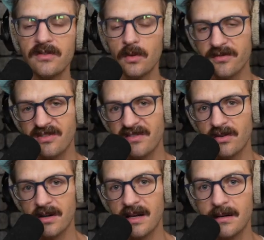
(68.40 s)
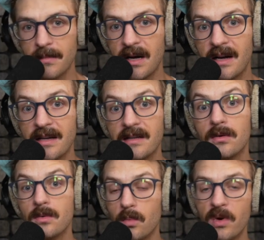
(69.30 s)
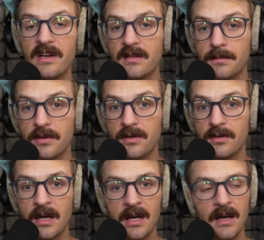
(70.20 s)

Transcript: your favorite and mine, Winnie the Pooh.